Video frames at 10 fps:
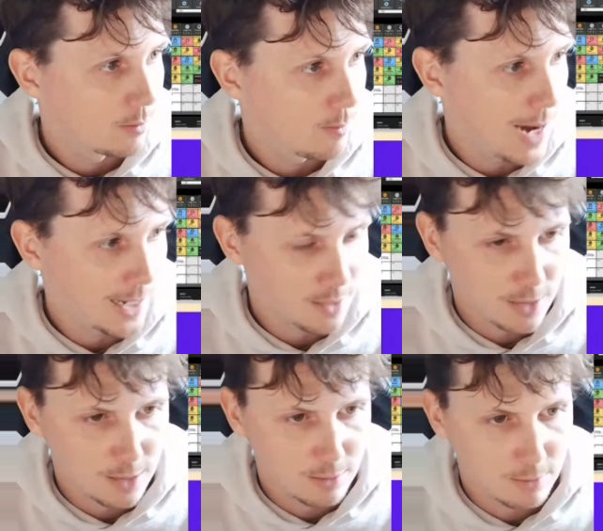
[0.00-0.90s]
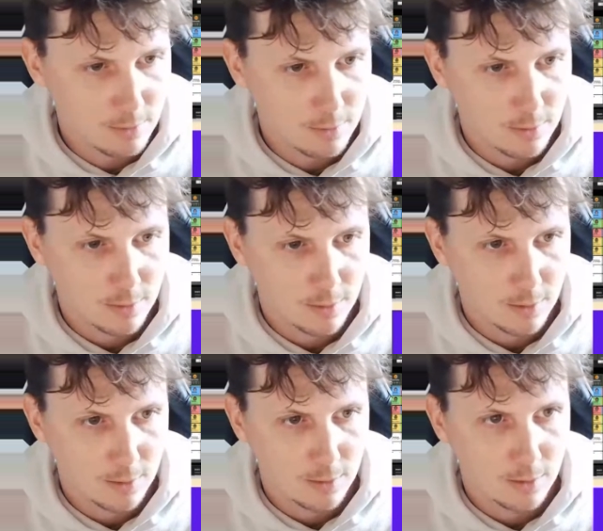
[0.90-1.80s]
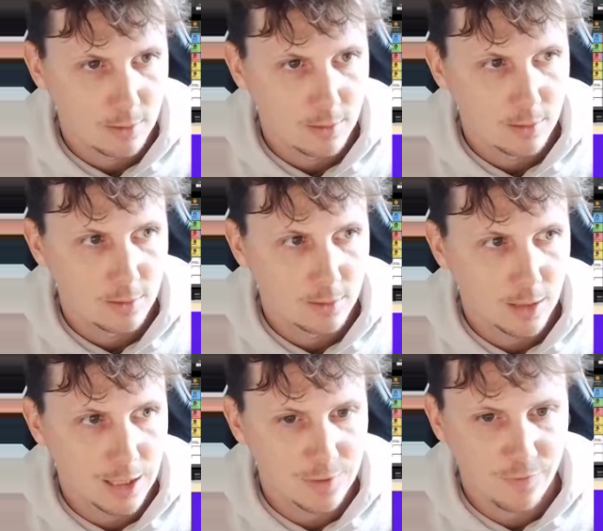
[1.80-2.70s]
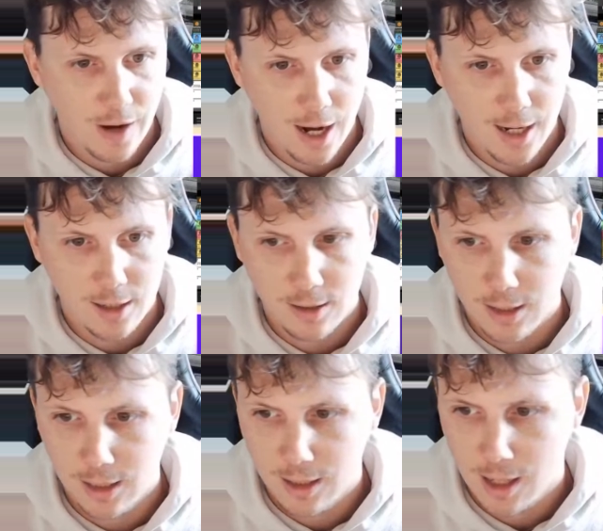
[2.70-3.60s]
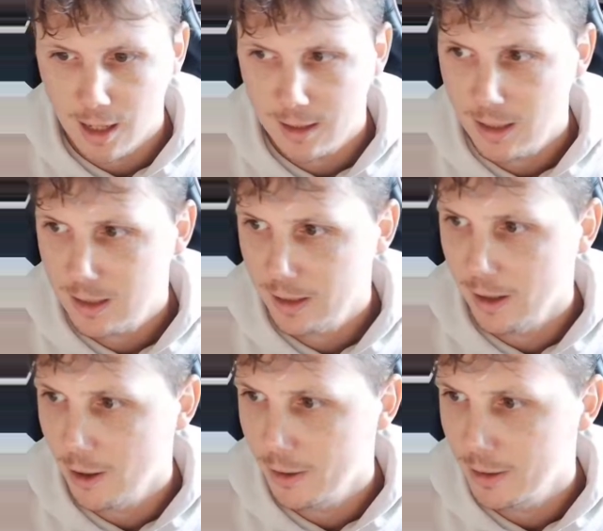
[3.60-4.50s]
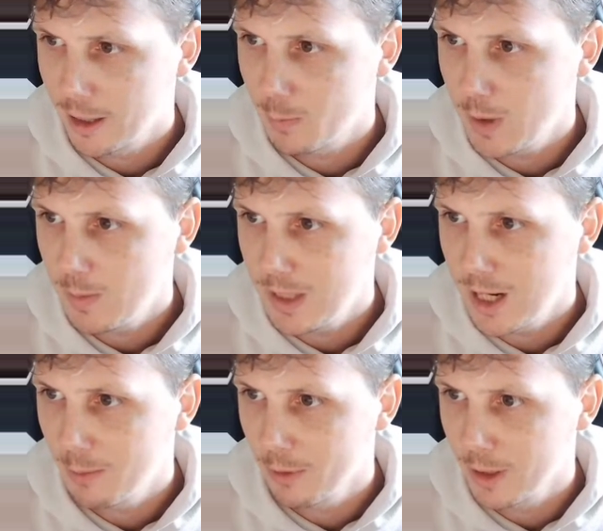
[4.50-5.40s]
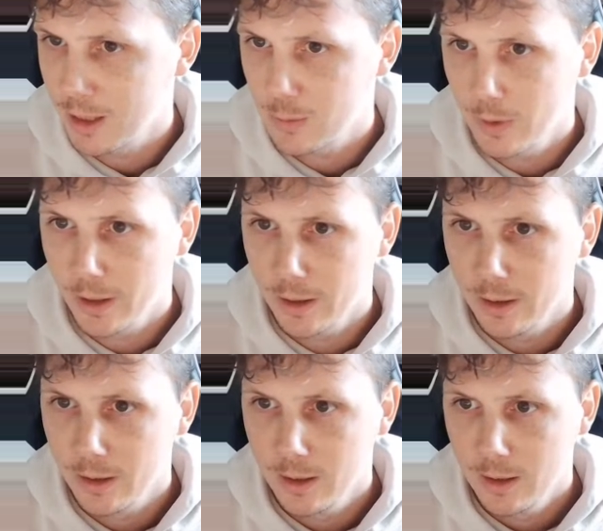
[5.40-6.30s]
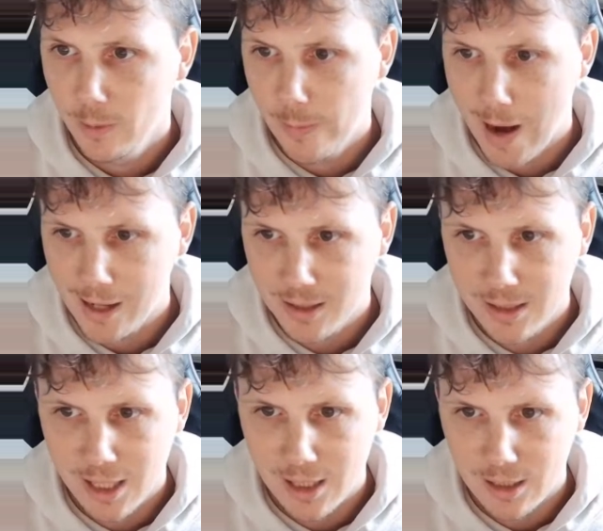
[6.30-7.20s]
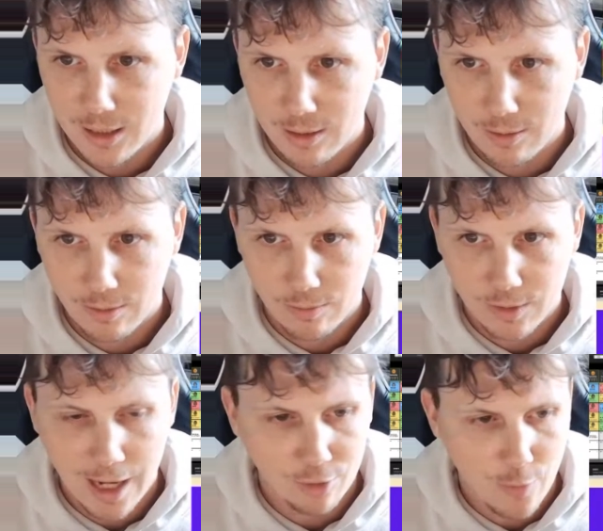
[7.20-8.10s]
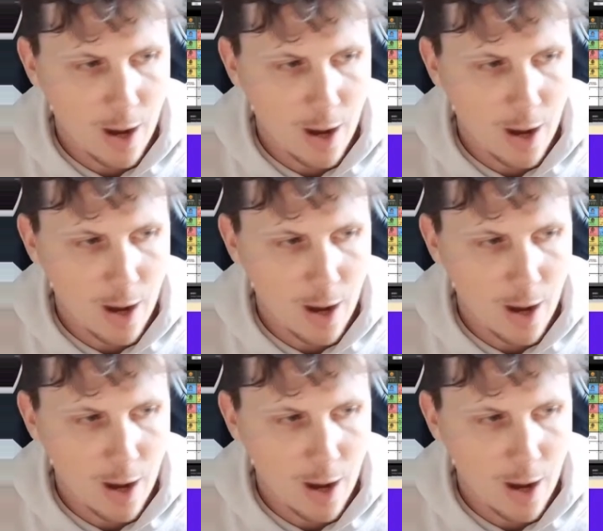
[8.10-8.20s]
Madison is fine in contests that aren't like BBM or this, where Madison's 10th